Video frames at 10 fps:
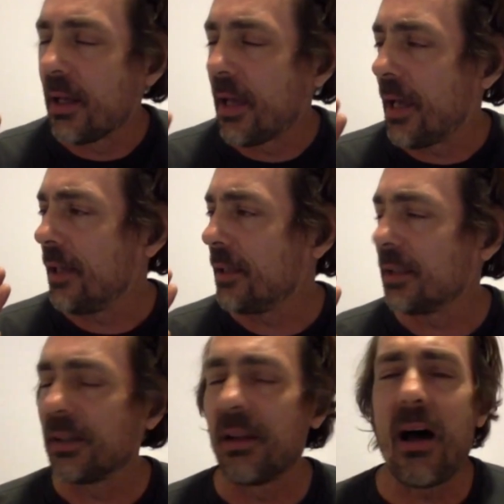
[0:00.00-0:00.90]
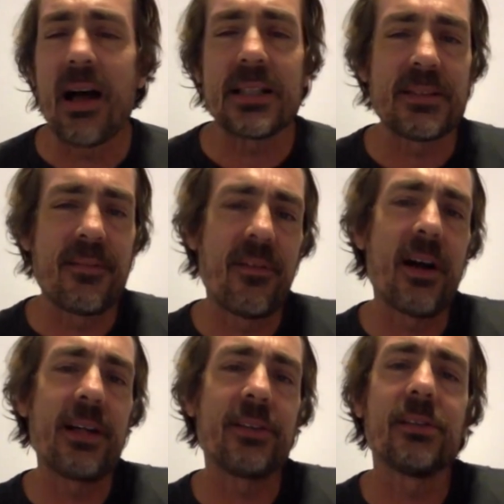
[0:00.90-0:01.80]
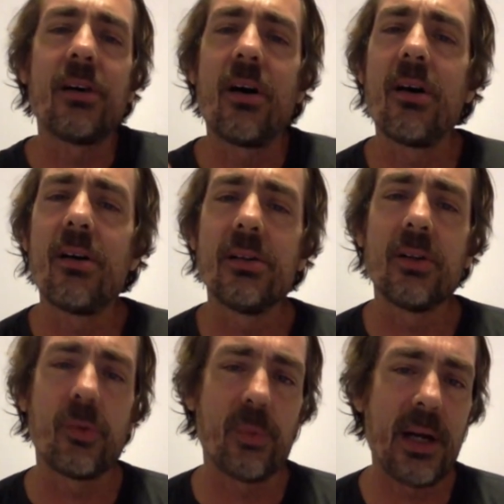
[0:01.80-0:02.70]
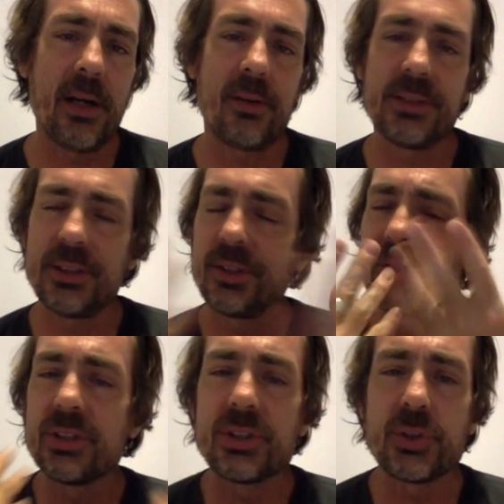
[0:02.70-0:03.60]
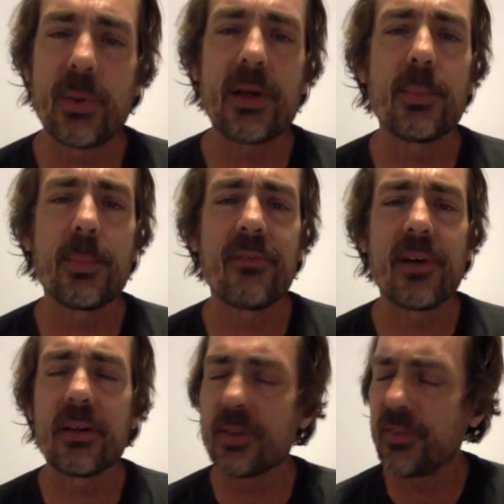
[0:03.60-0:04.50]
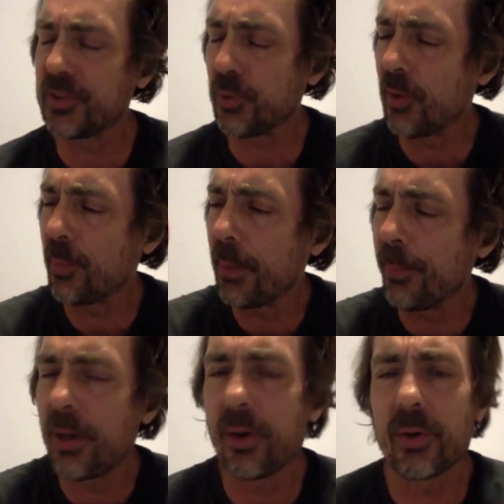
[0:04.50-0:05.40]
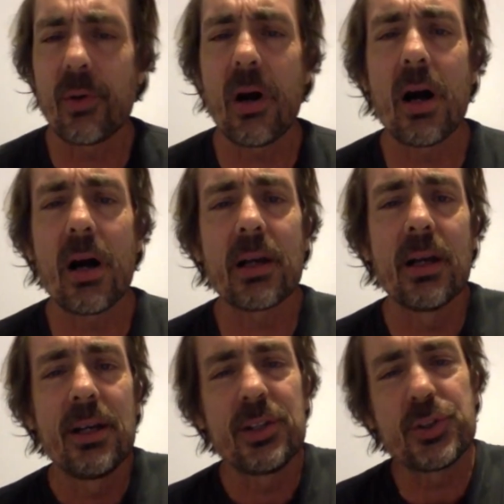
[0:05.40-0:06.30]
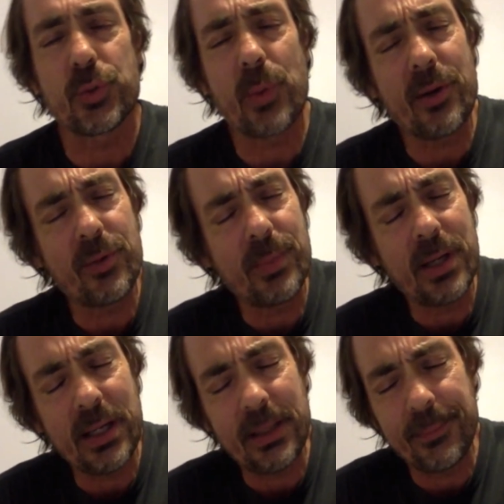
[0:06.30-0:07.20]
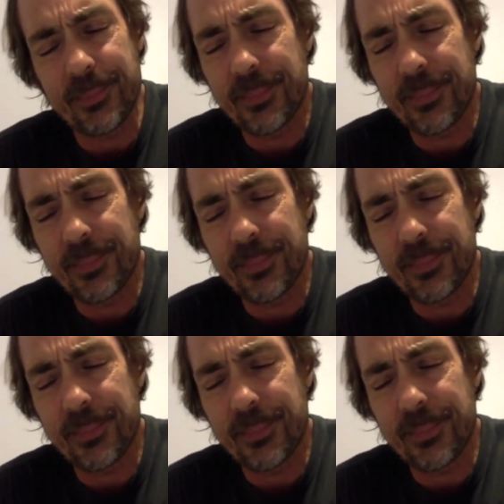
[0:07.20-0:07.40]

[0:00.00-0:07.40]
and lots of vinyl all around. Just, you're just surrounded by vinyl, surrounded by punk rock, surrounded by